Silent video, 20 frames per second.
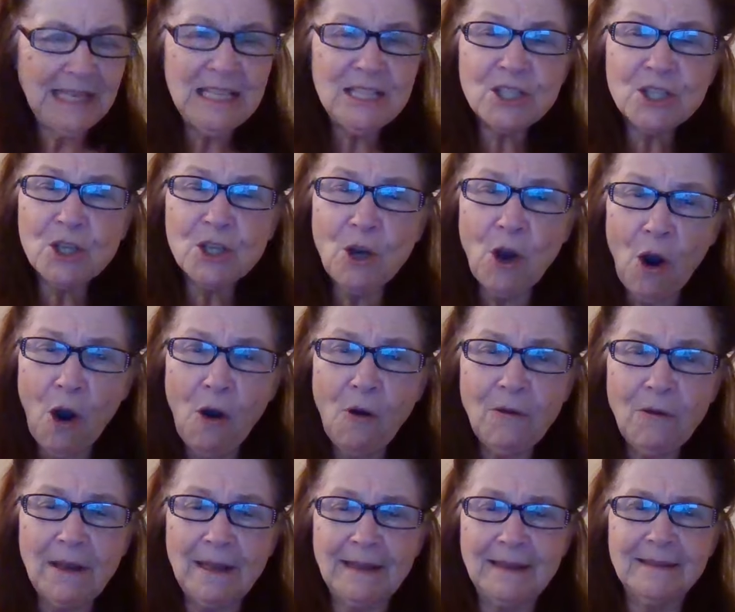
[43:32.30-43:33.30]
He's
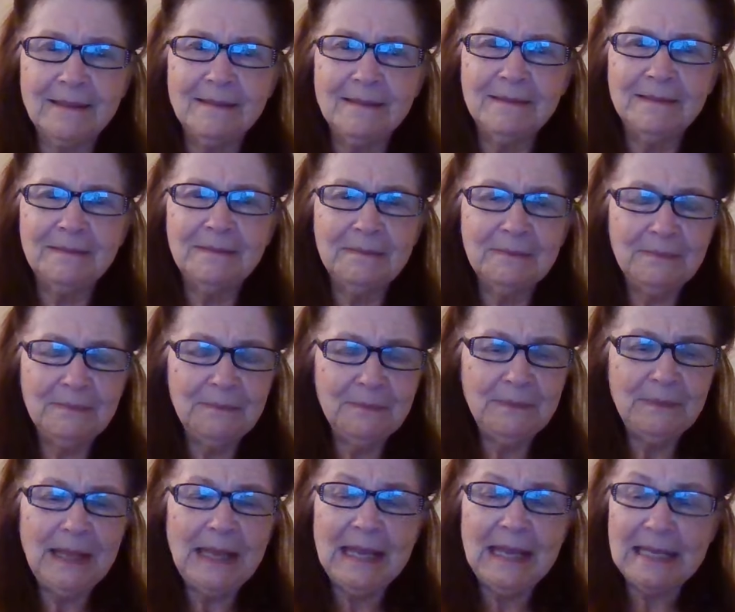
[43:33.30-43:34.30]
calling.
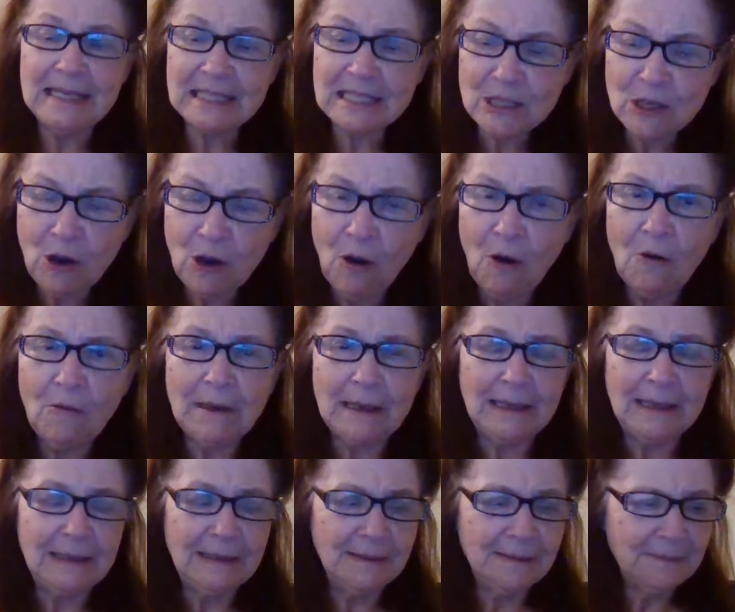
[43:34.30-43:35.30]
He's
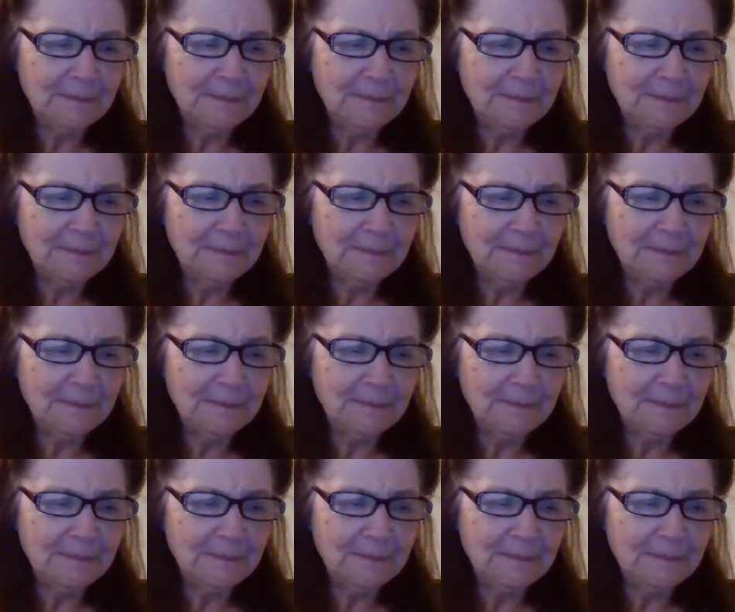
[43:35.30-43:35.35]
calling.